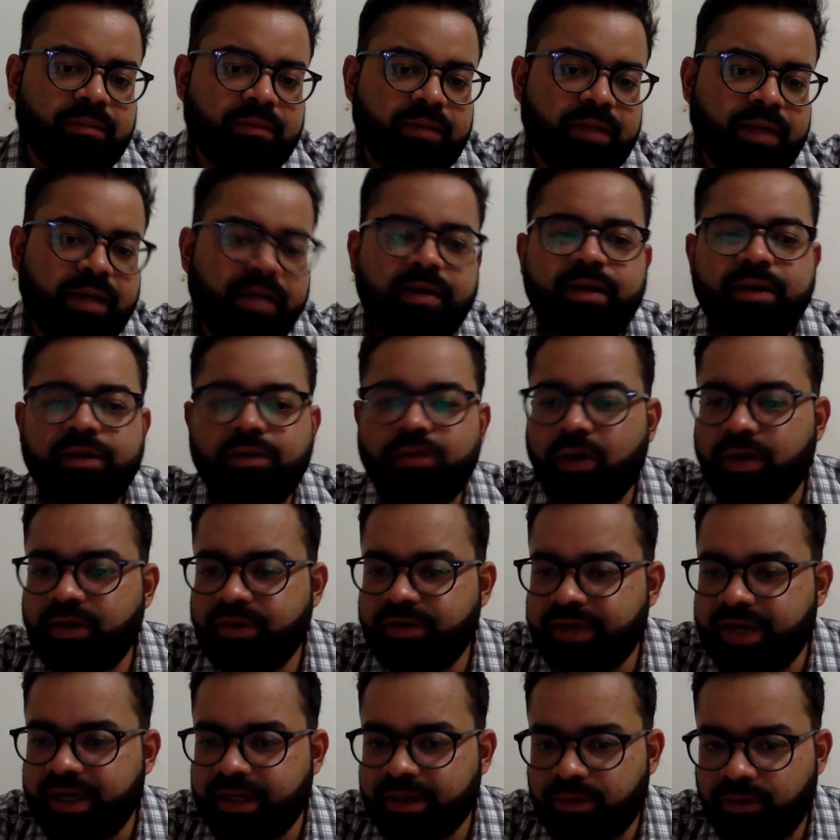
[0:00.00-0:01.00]
Indian
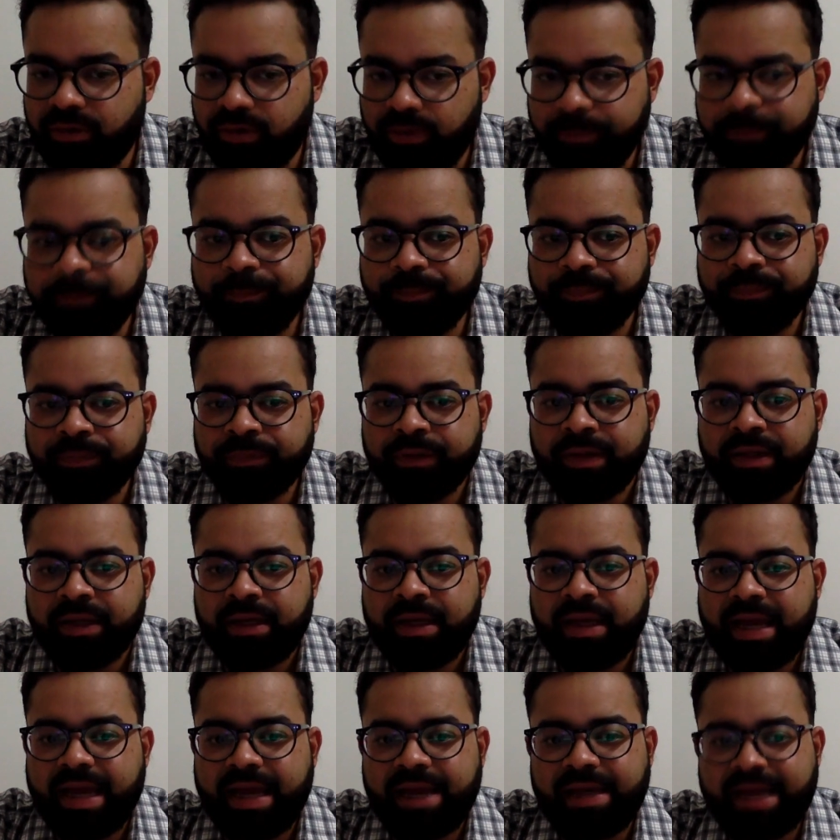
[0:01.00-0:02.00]
contract law,
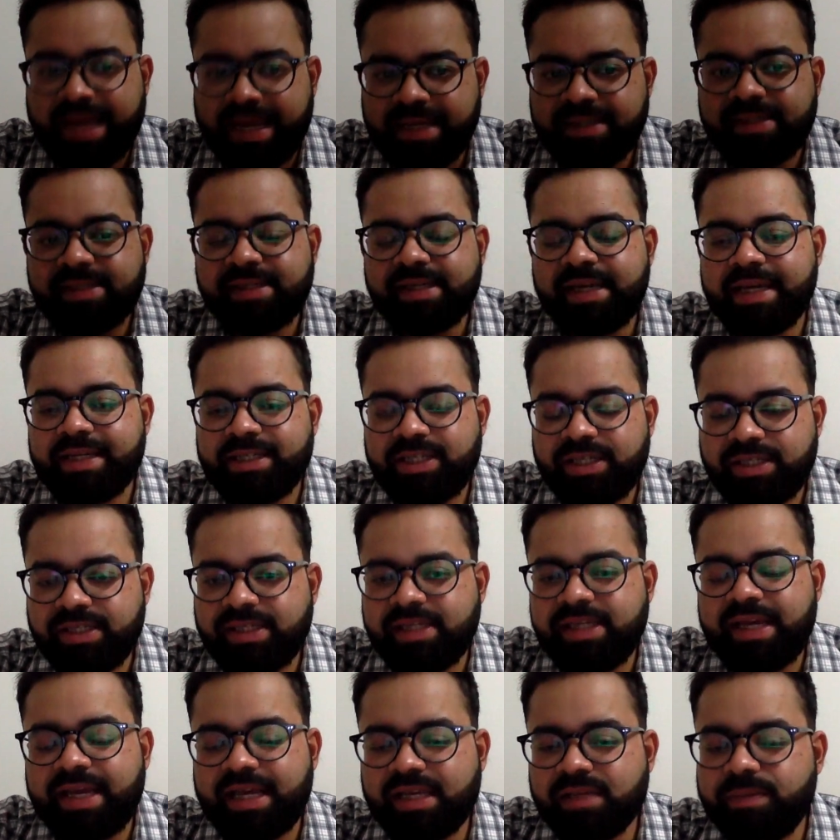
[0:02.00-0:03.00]
and hence
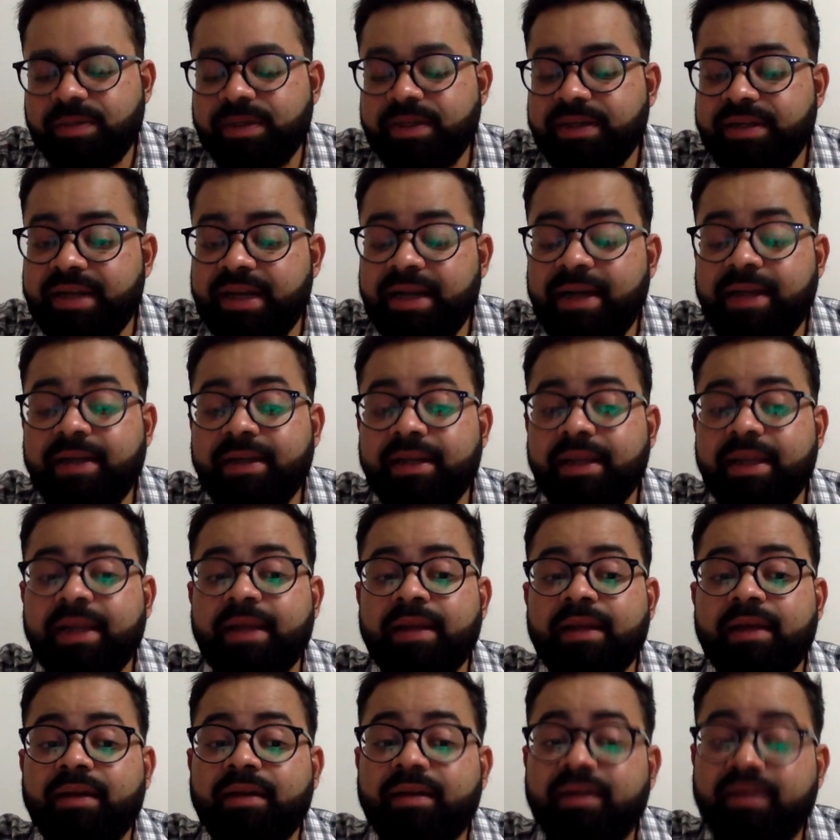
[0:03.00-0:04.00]
agency has been dealt
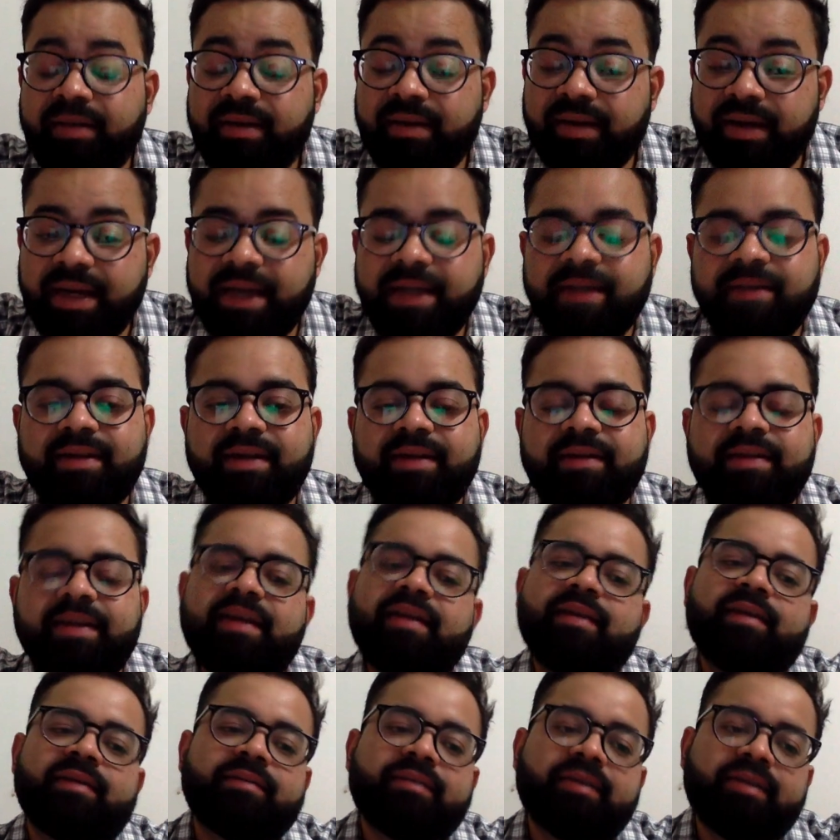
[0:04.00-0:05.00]
in a great
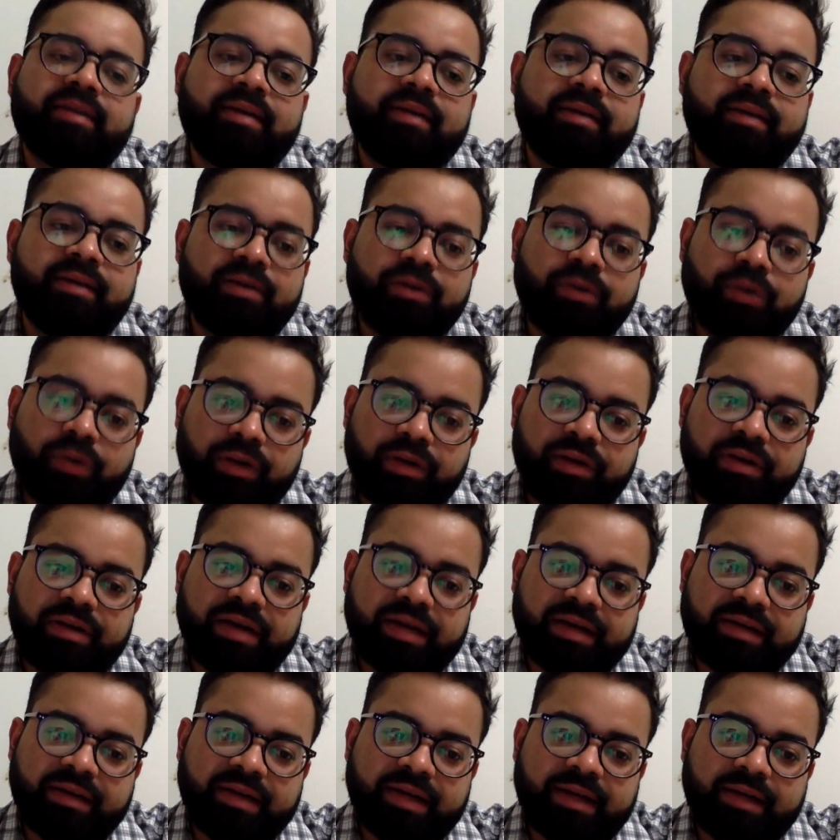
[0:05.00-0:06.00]
detail under Indian
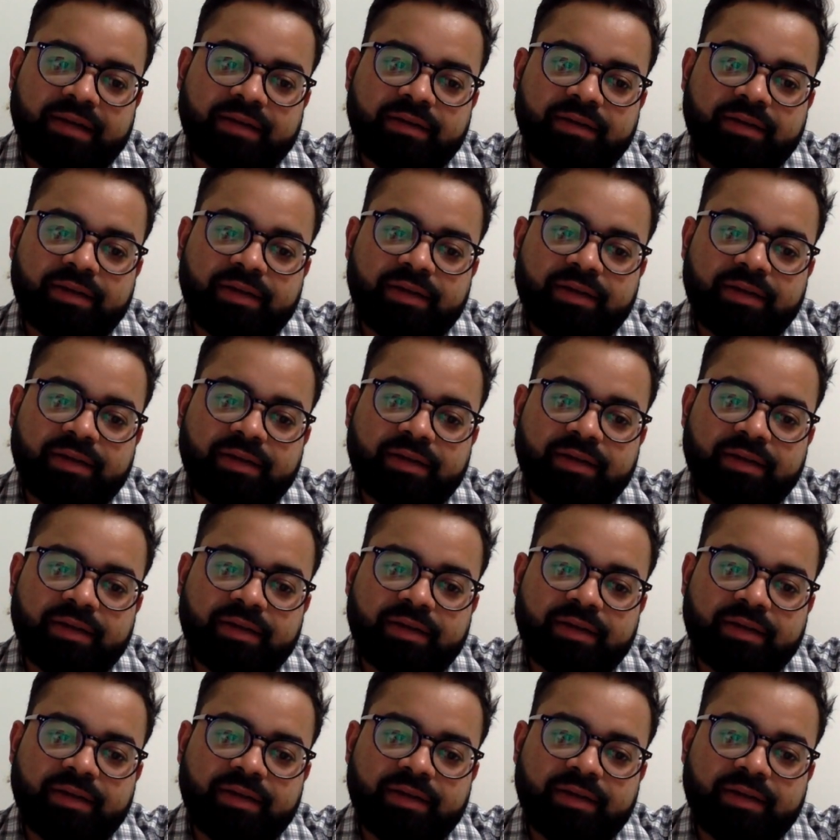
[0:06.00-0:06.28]
Contract Act.